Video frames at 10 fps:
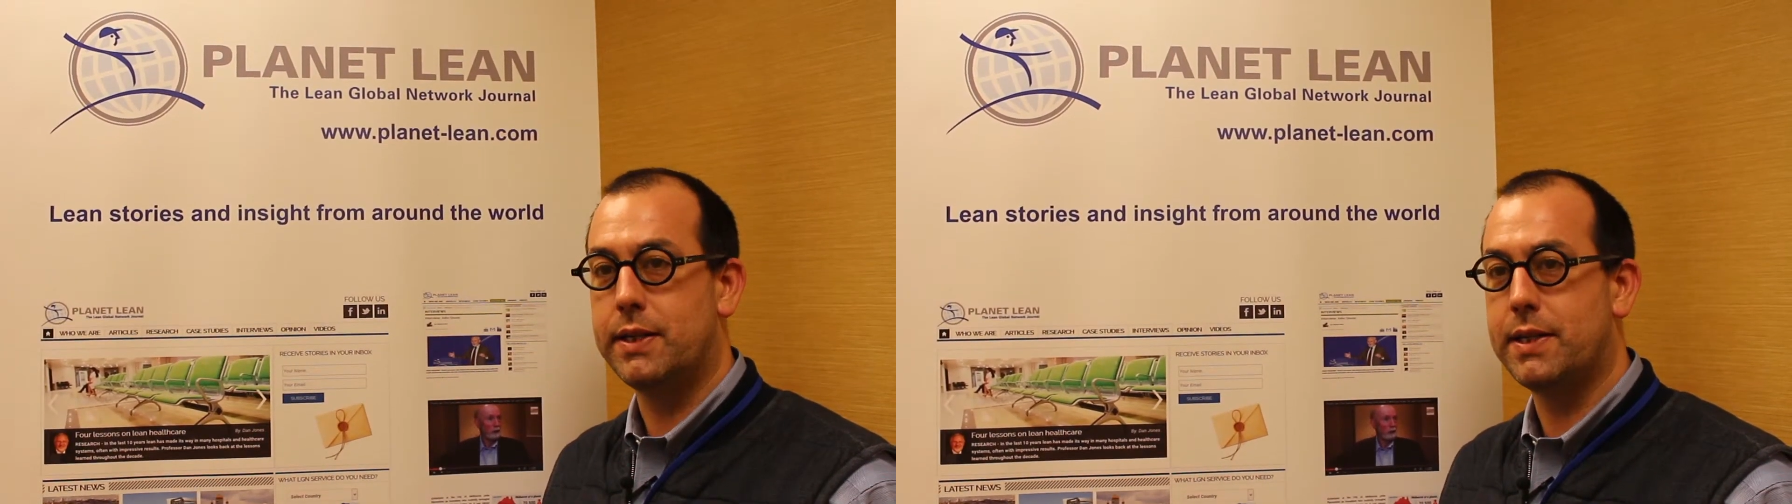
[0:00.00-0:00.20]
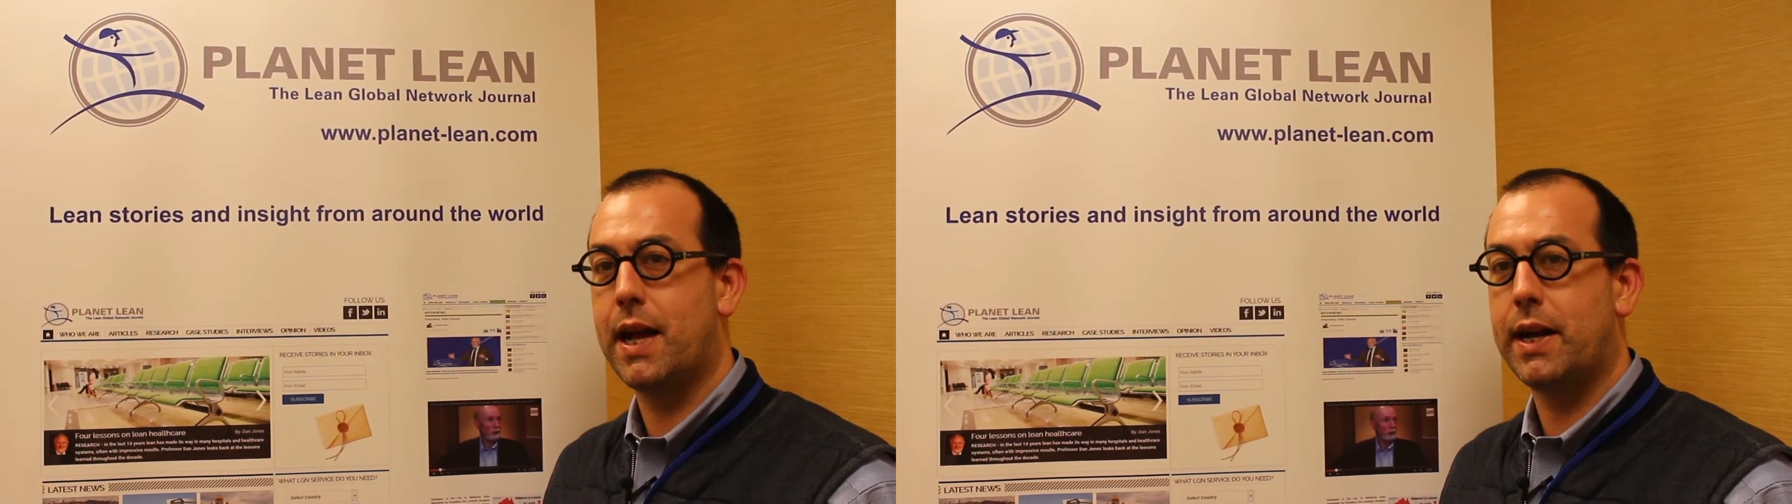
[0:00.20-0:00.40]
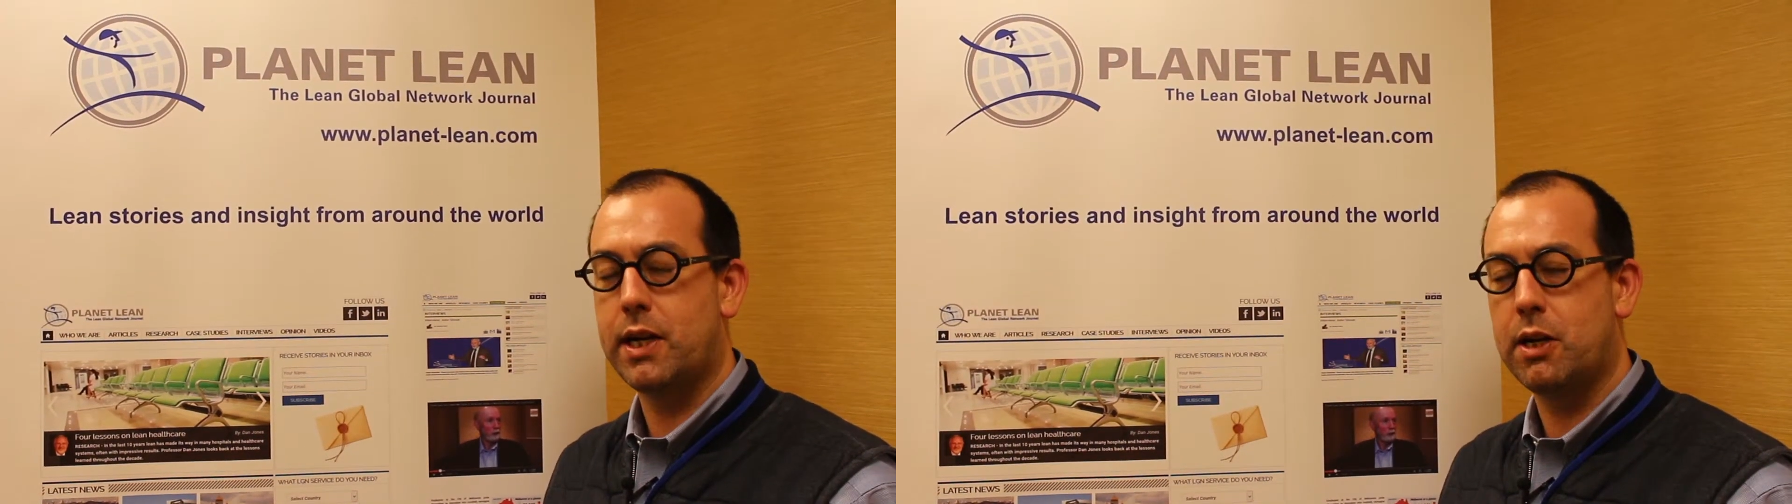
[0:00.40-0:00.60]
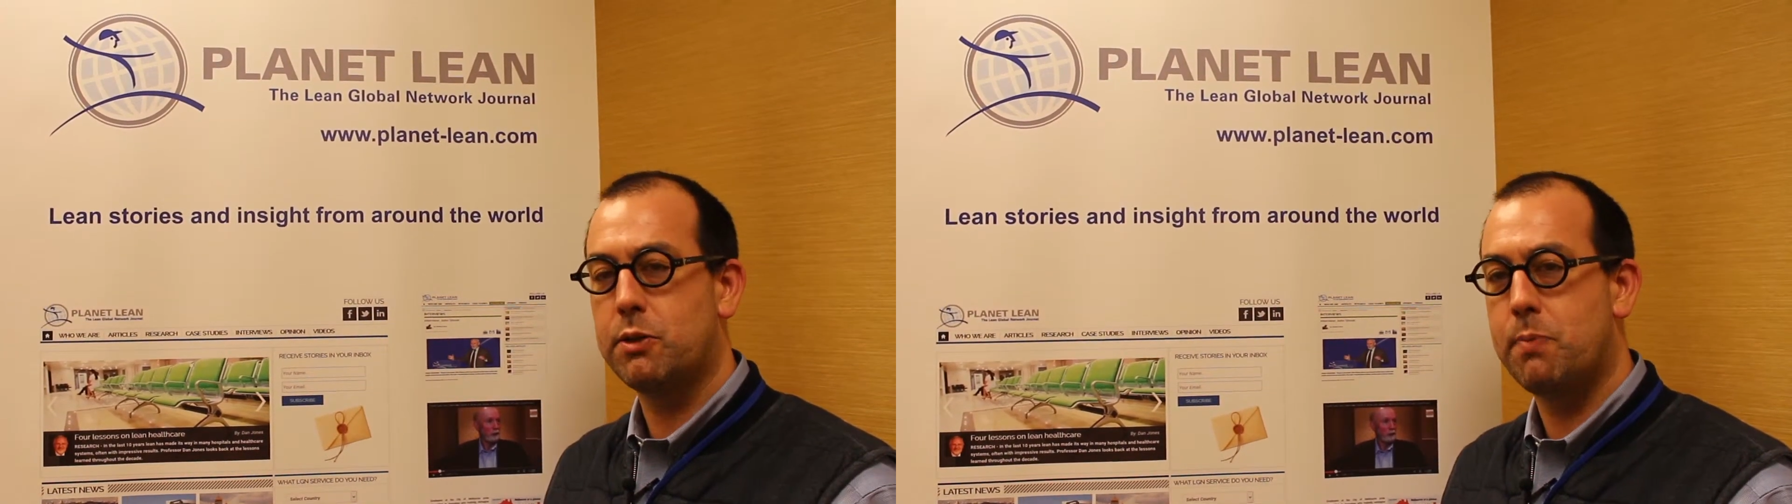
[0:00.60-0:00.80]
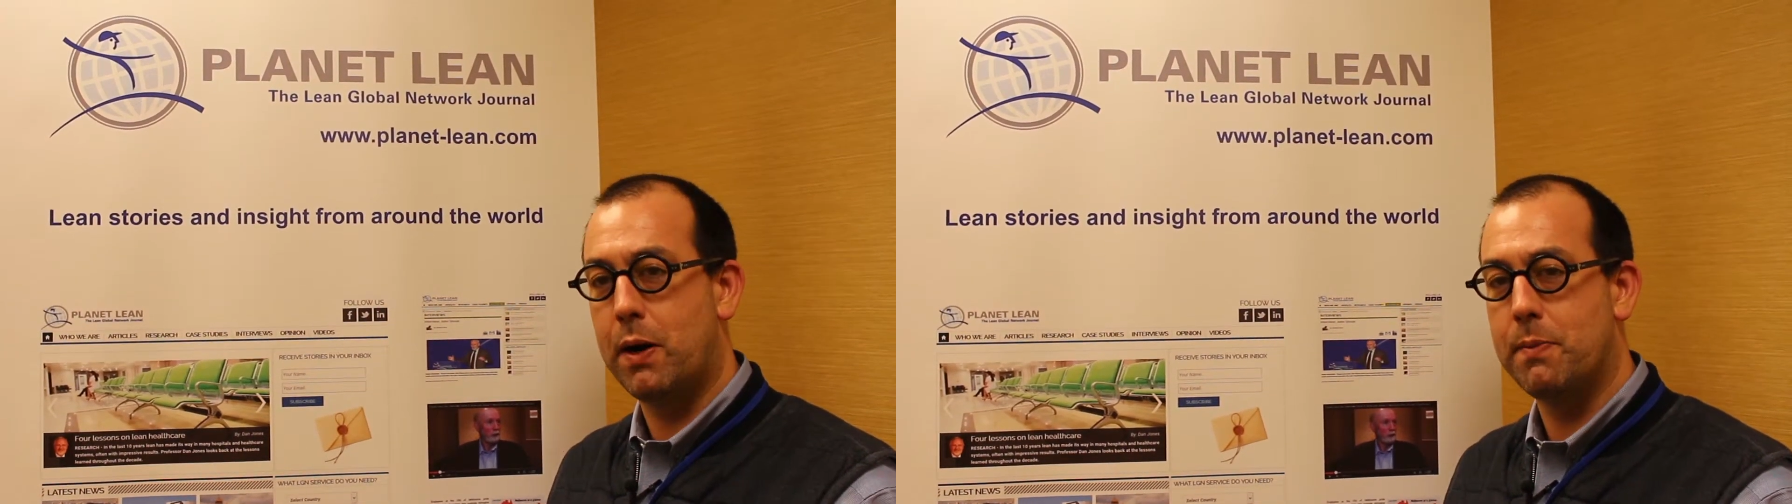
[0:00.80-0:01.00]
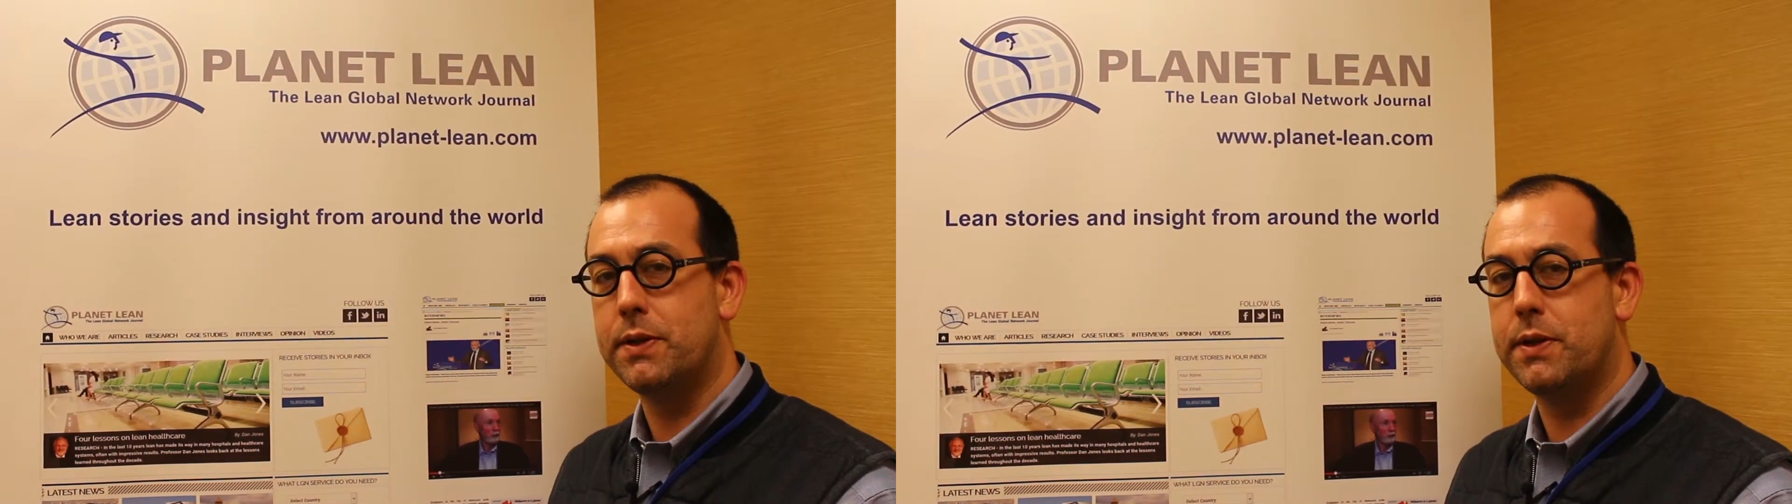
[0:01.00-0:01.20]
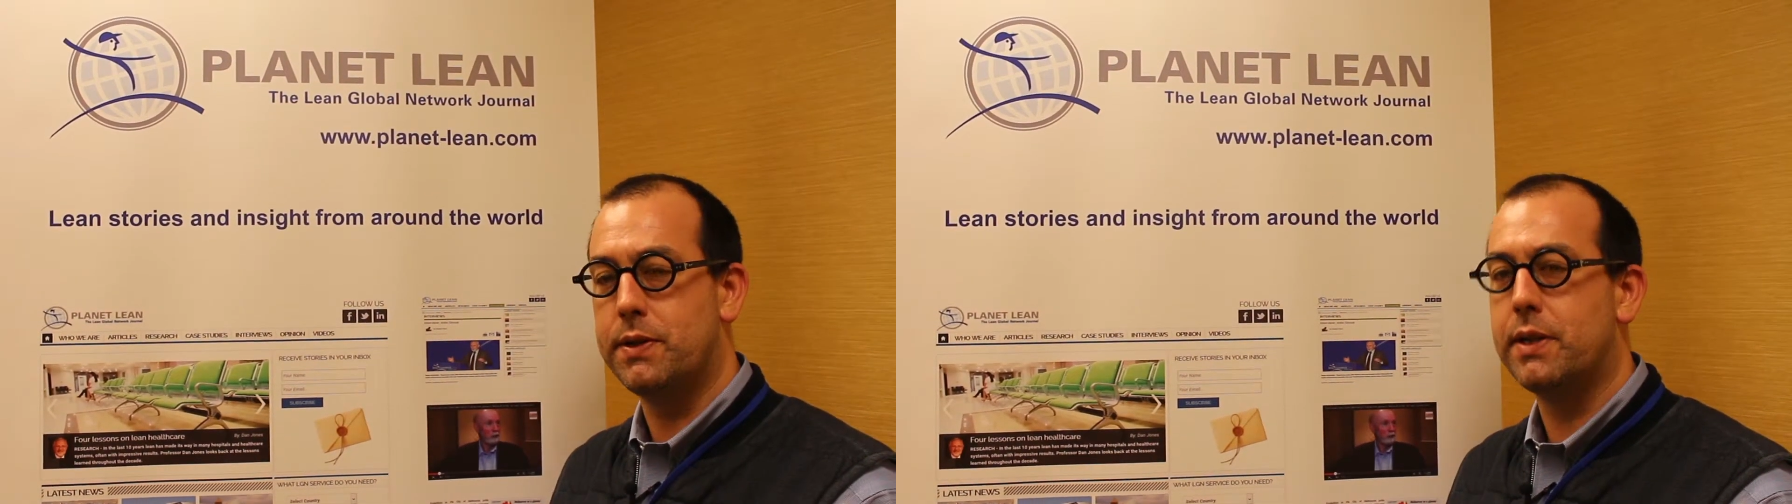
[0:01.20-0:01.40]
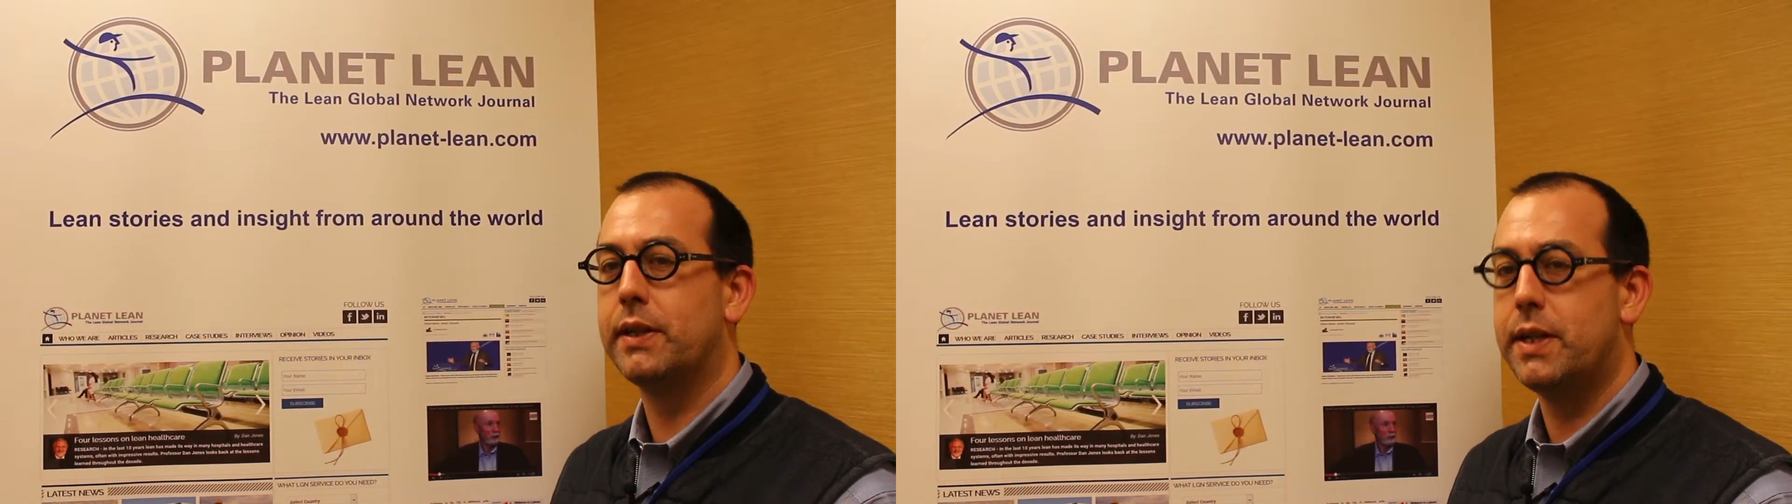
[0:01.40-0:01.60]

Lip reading: Designing Experiments Using